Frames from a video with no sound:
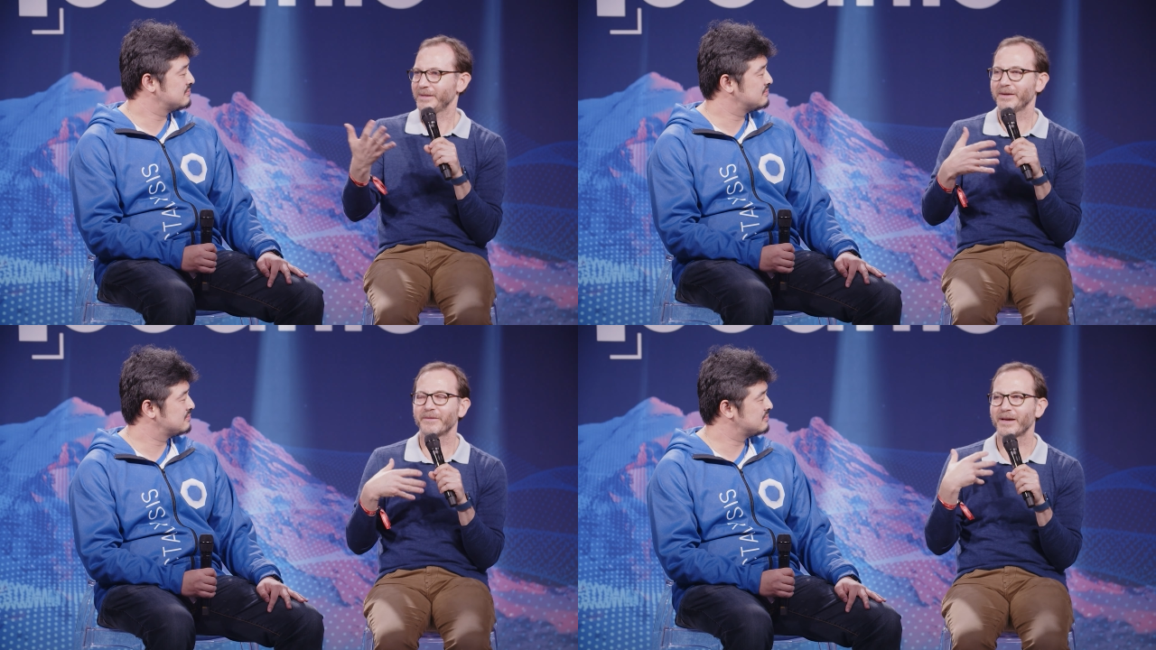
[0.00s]

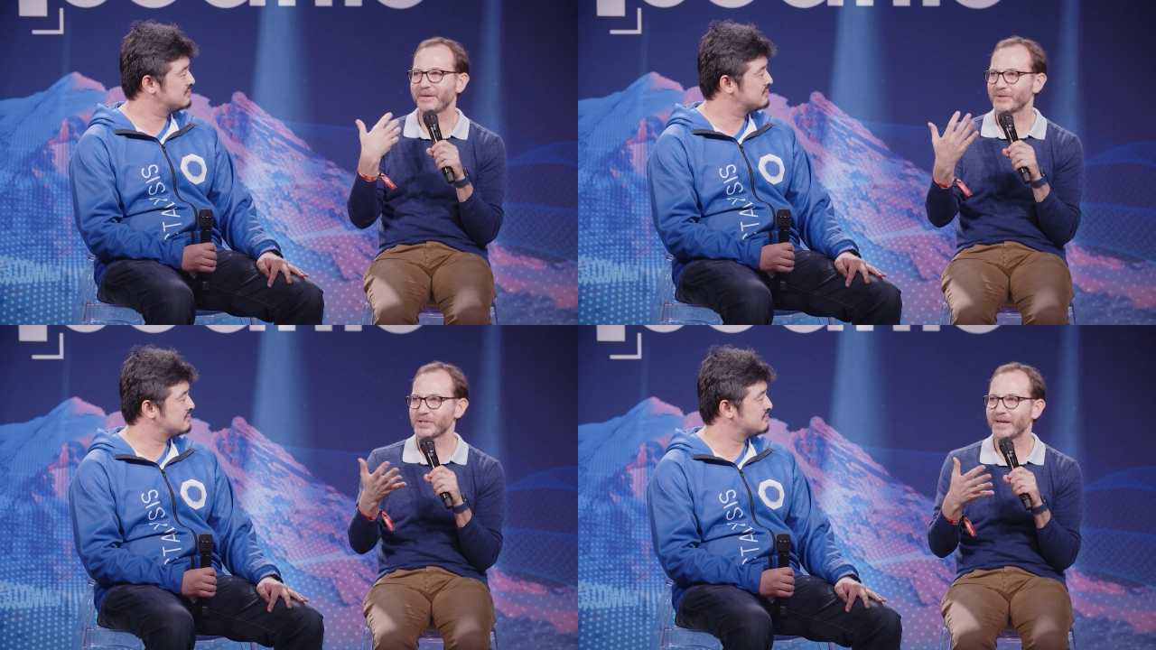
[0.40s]
Speaker 1: give kind
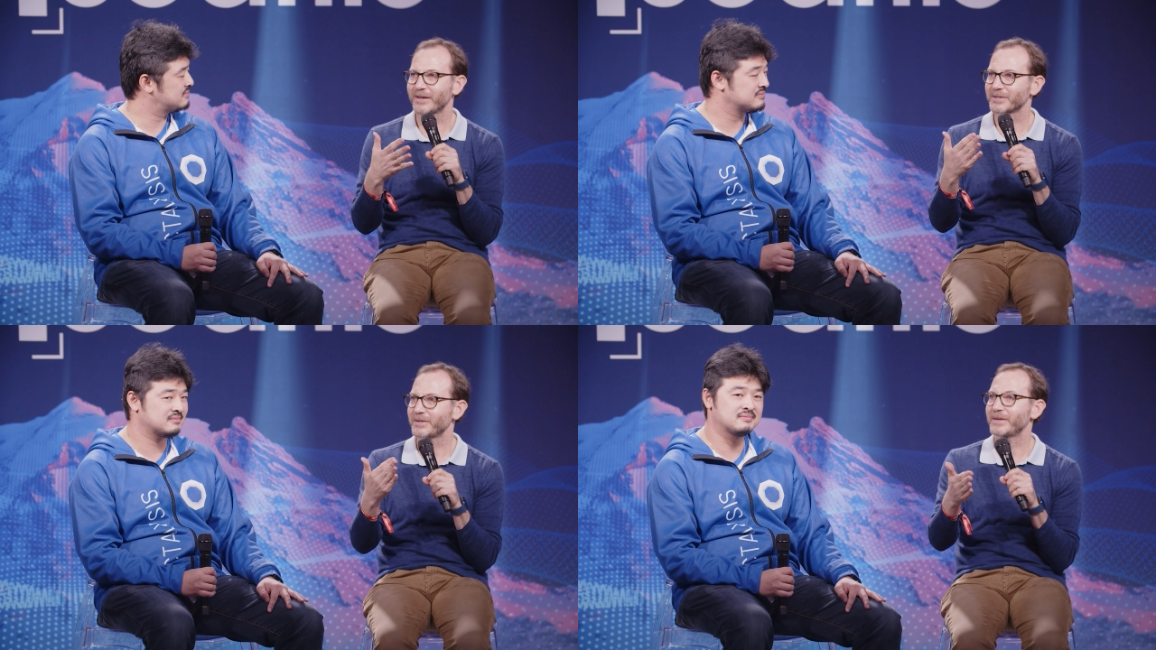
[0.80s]
of a shout
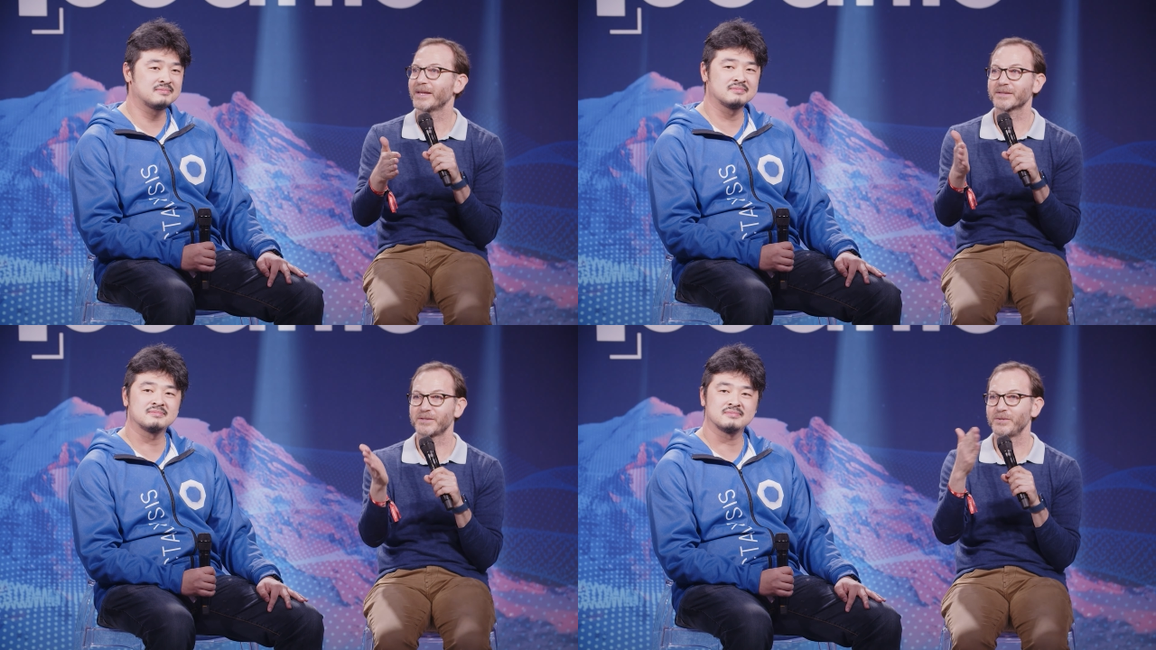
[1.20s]
out to the
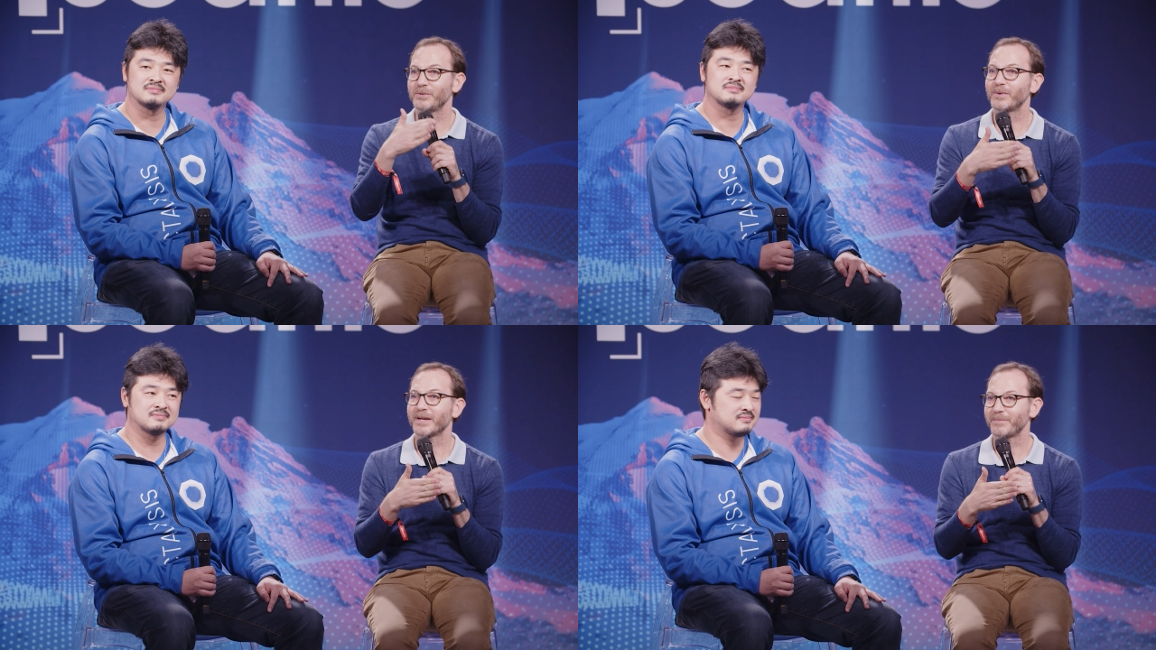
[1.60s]
next
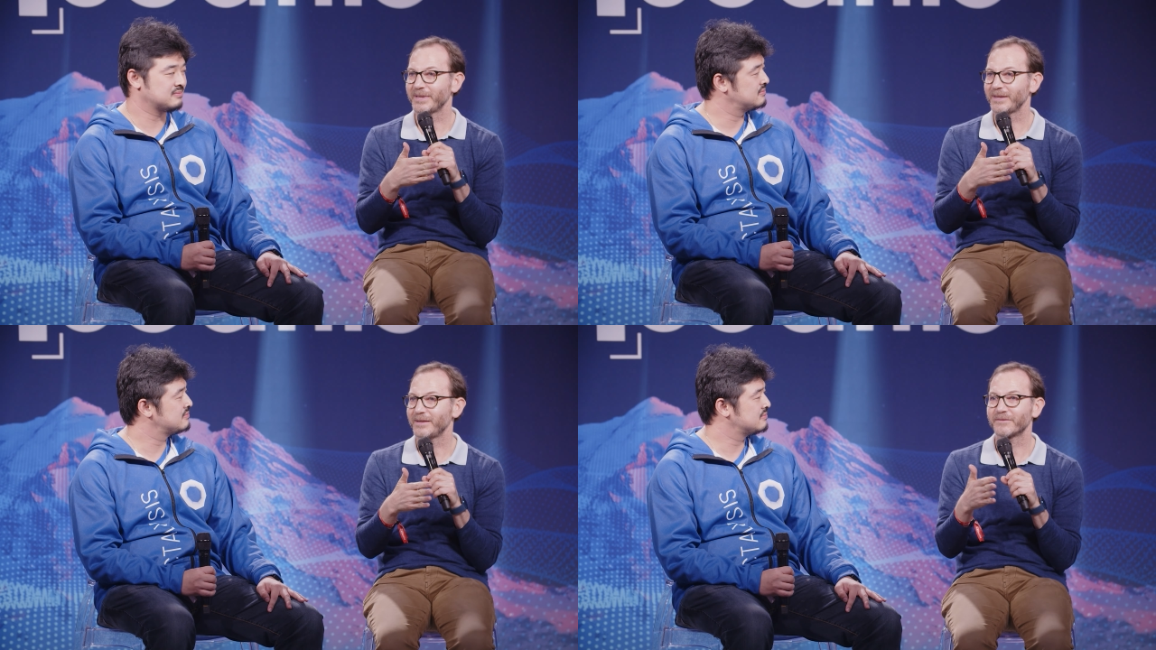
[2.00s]
new
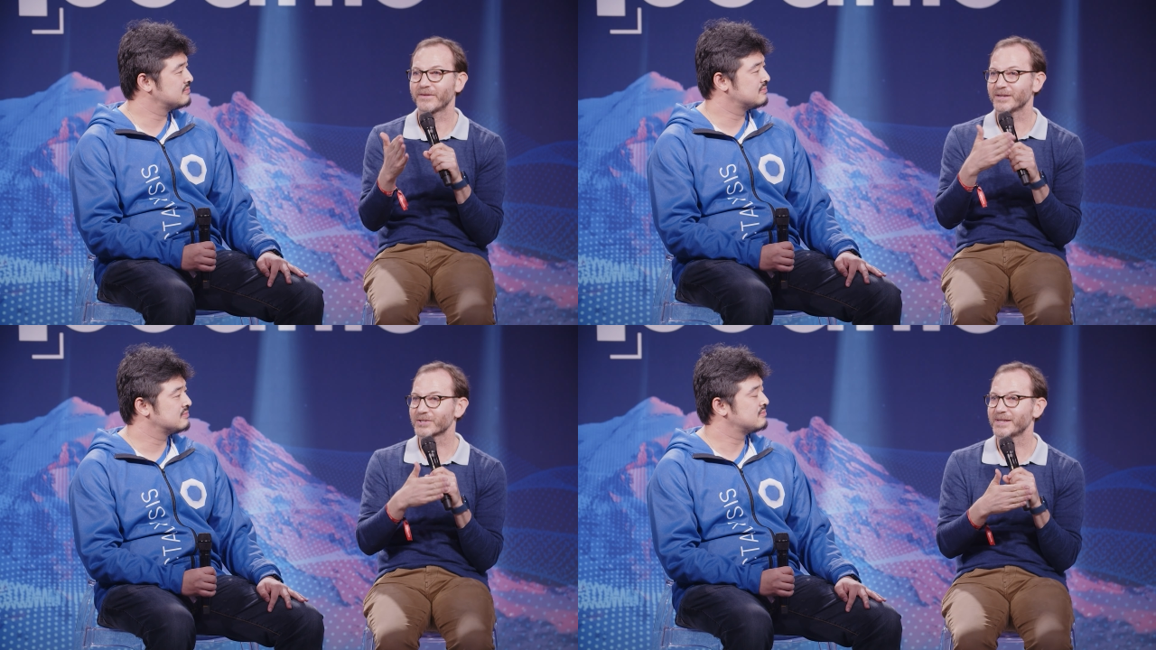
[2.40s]
IP and
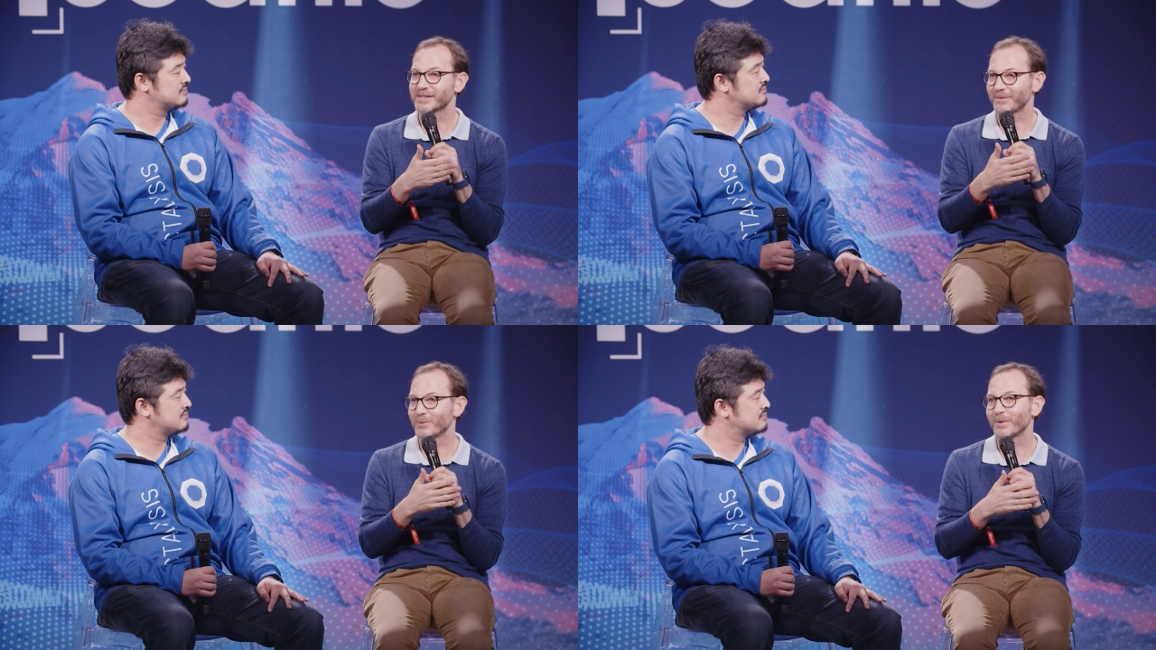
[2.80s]
franchise
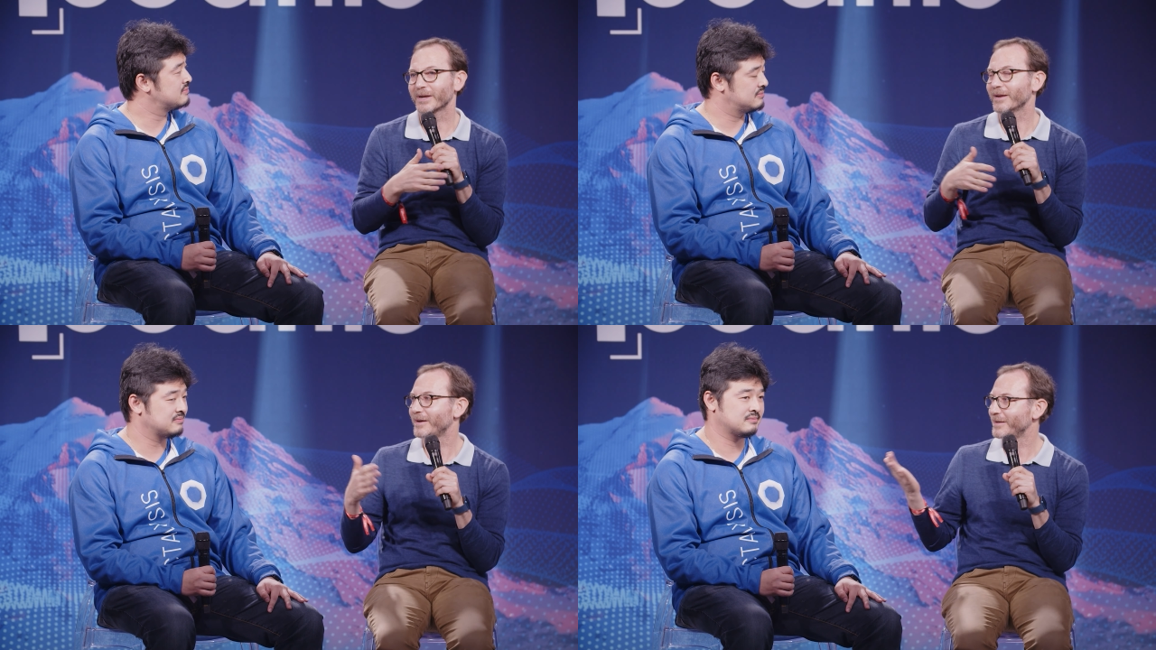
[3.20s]
that we're
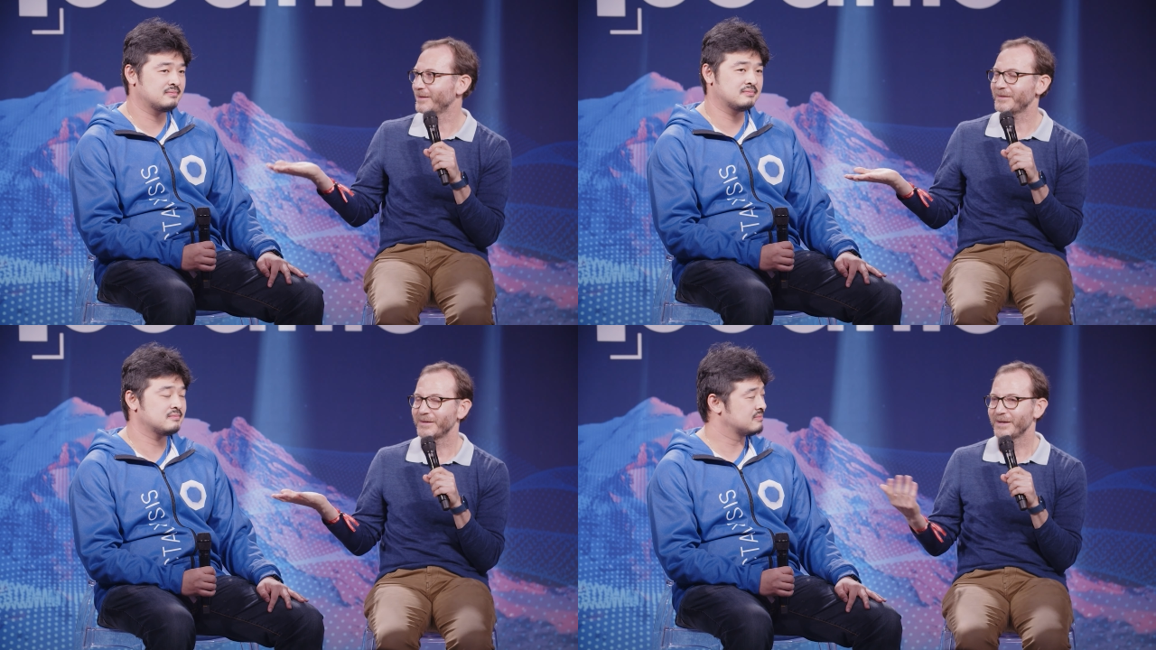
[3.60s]
working on, and
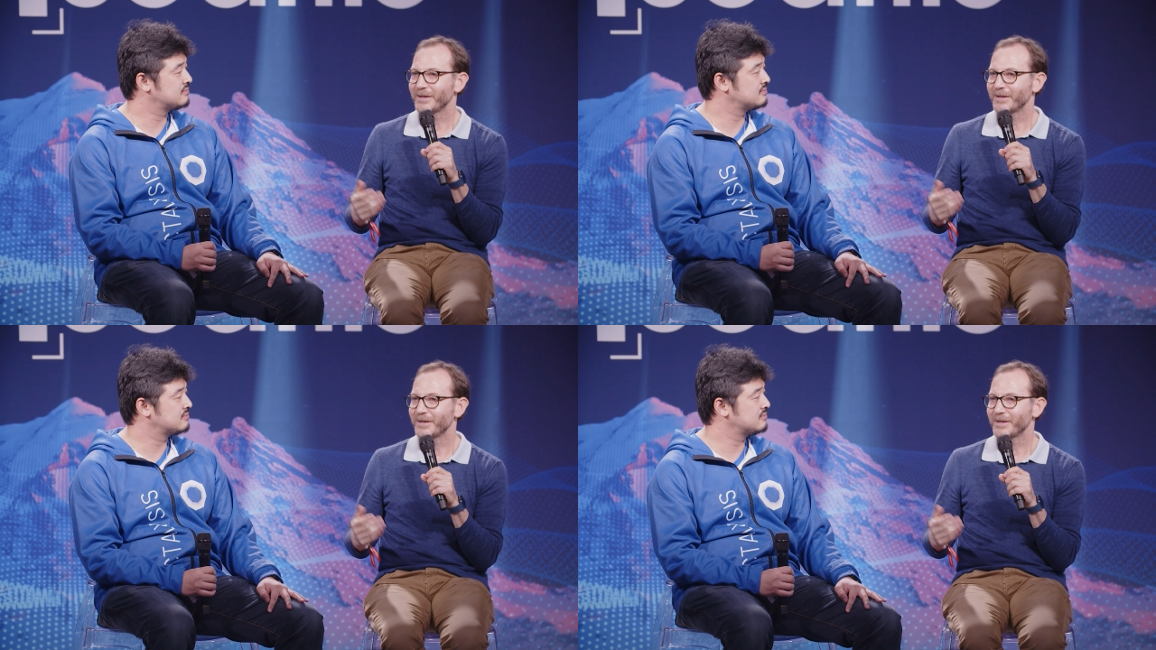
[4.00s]
then